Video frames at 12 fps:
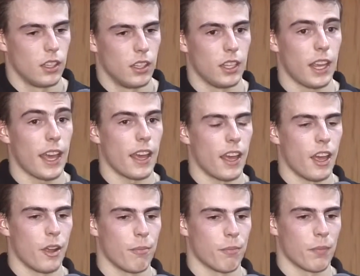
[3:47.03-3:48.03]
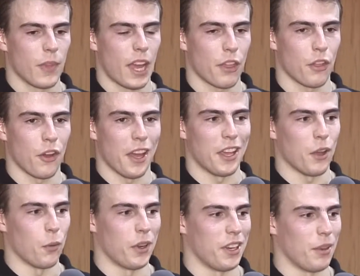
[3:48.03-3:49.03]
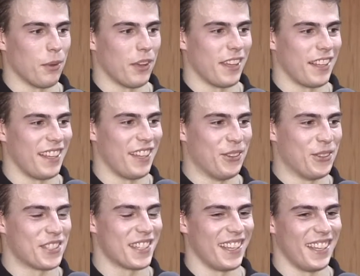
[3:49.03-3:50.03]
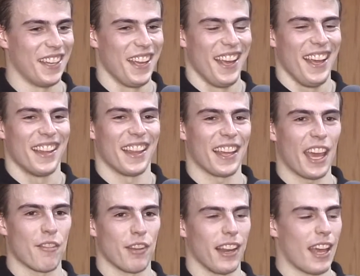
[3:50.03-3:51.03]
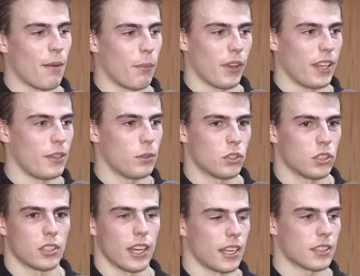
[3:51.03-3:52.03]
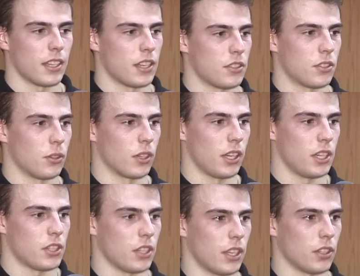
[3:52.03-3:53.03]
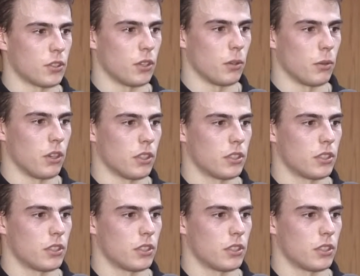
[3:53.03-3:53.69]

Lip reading: Yeah, I thought I hit a winner, but it was they gave a let, but it was just an accidental collision. That's all it was.